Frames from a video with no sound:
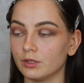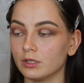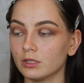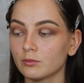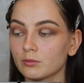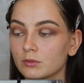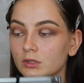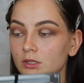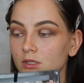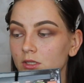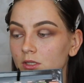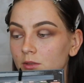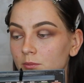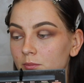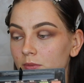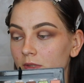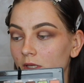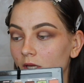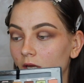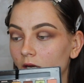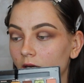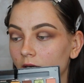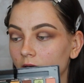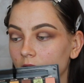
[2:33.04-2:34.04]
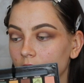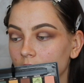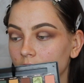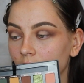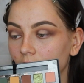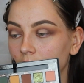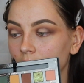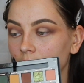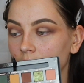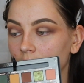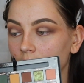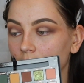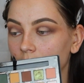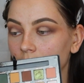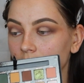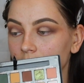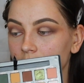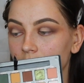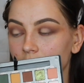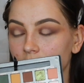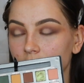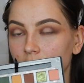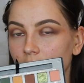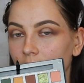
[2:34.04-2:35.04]
then I'm gonna apply
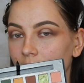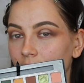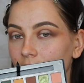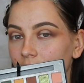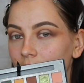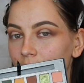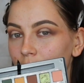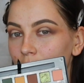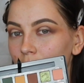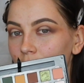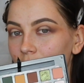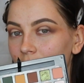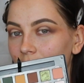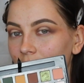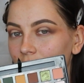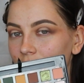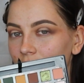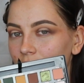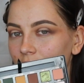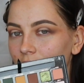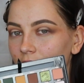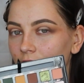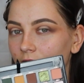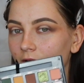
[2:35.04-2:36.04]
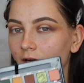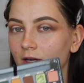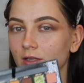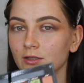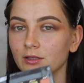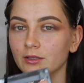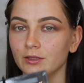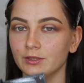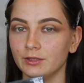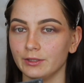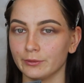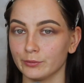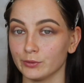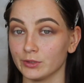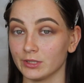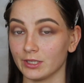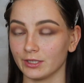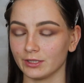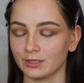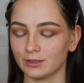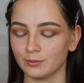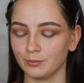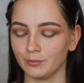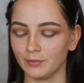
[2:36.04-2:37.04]
Destiny, and this was actually the color that was
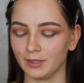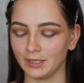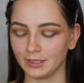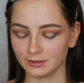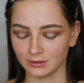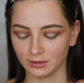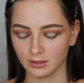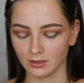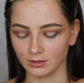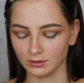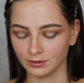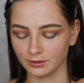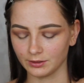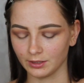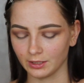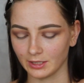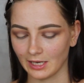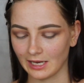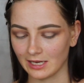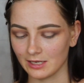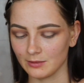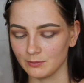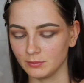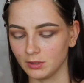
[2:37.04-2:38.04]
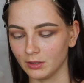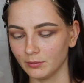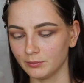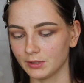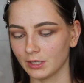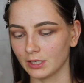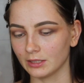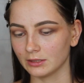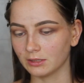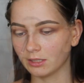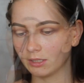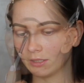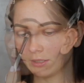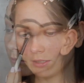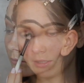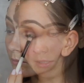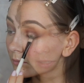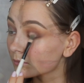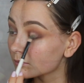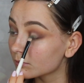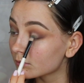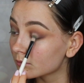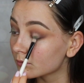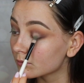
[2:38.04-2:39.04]
like the main color that came up, that
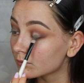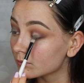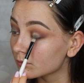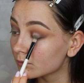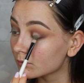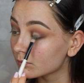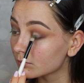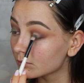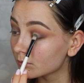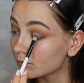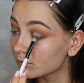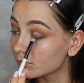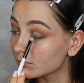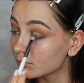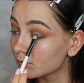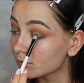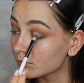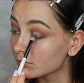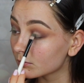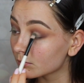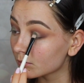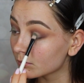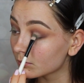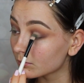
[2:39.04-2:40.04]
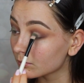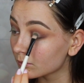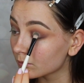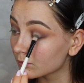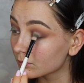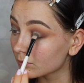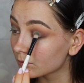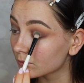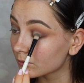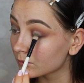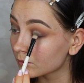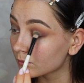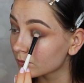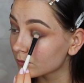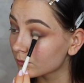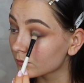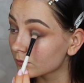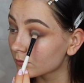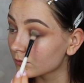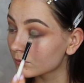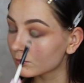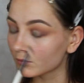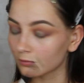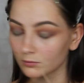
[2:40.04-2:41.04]
like olivey green
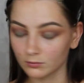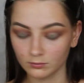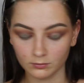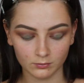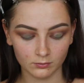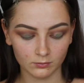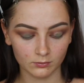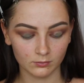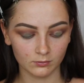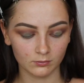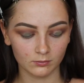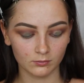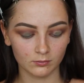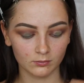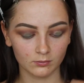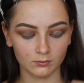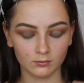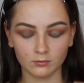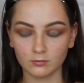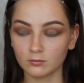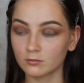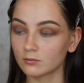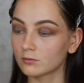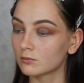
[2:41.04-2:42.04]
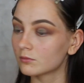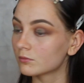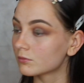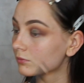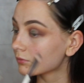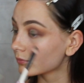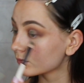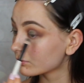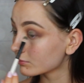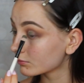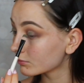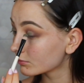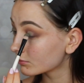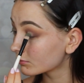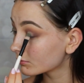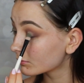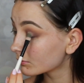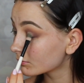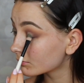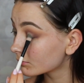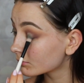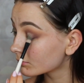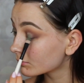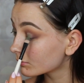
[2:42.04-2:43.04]
is what you want. And I'm gonna place
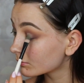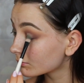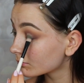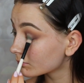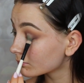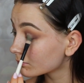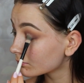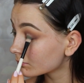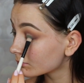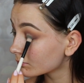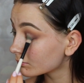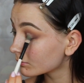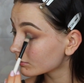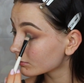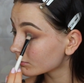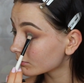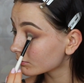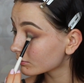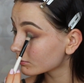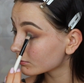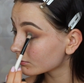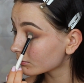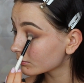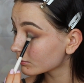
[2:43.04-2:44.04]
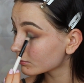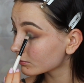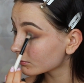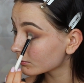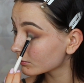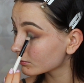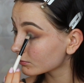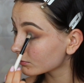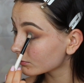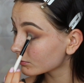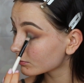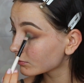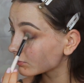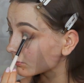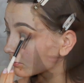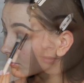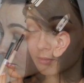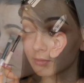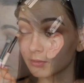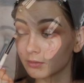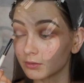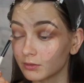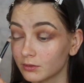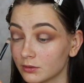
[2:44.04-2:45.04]
that where we just cut out the
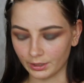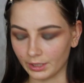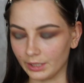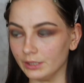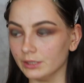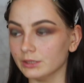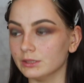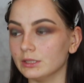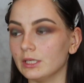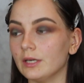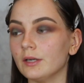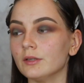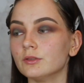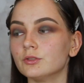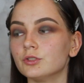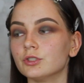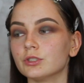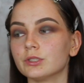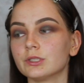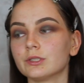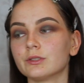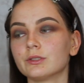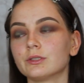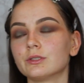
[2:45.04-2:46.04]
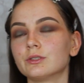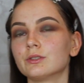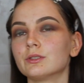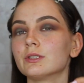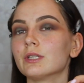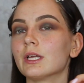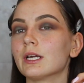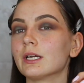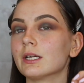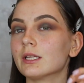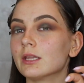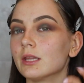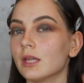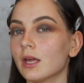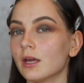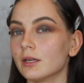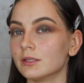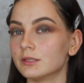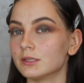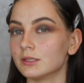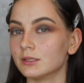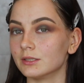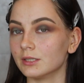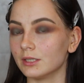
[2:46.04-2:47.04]
space. Okay, and now just to like
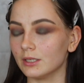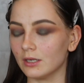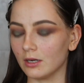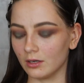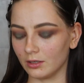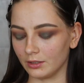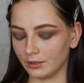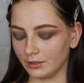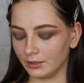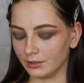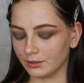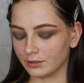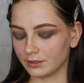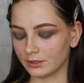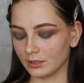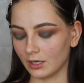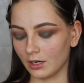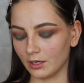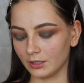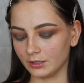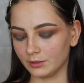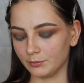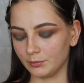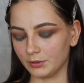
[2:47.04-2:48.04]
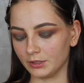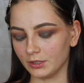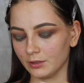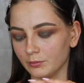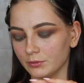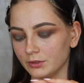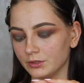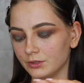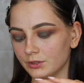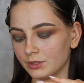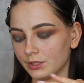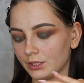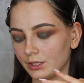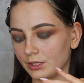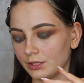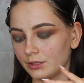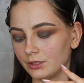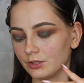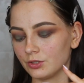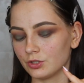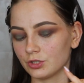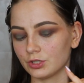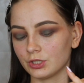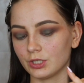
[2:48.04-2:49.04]
lighten the eye a tiny bit, I'm gonna take
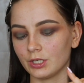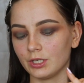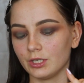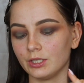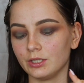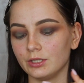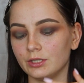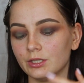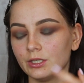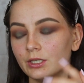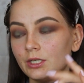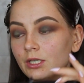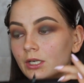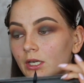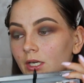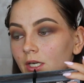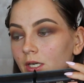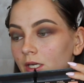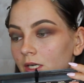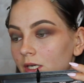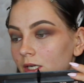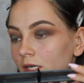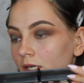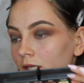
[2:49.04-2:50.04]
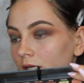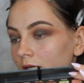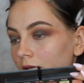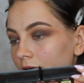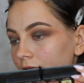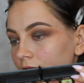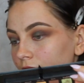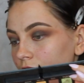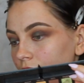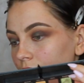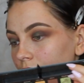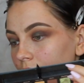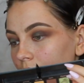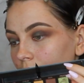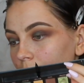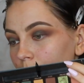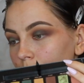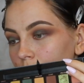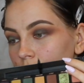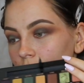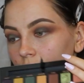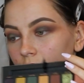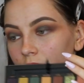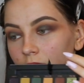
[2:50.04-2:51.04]
the shade Electric,
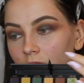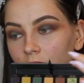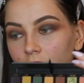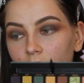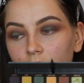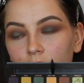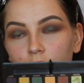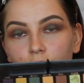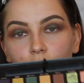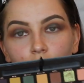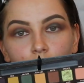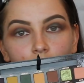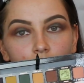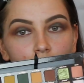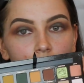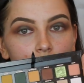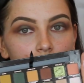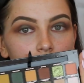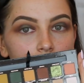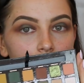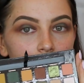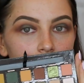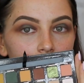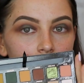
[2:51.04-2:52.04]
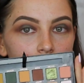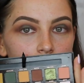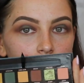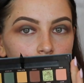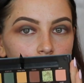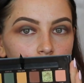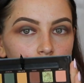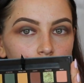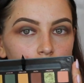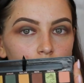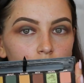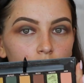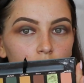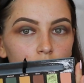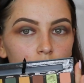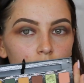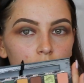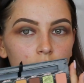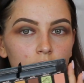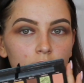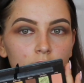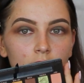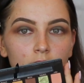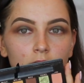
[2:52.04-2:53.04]
which is like a really cool
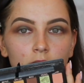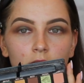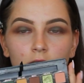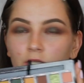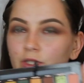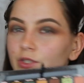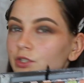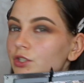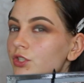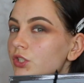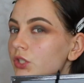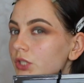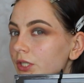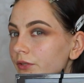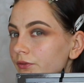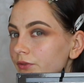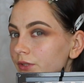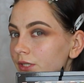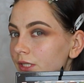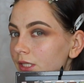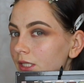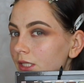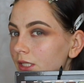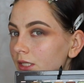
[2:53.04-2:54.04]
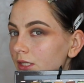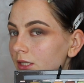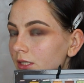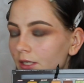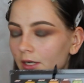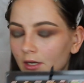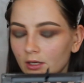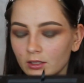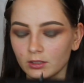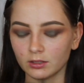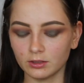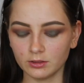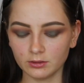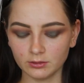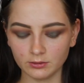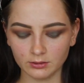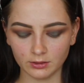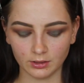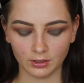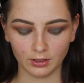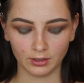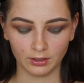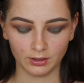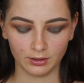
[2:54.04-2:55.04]
shifting color.
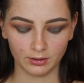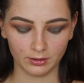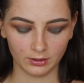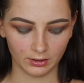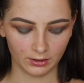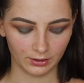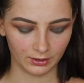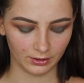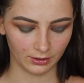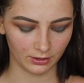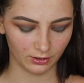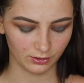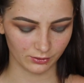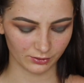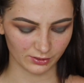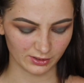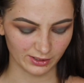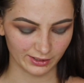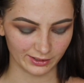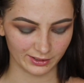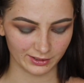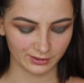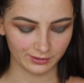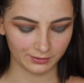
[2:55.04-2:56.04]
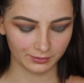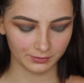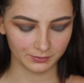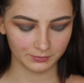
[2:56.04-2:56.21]
It goes like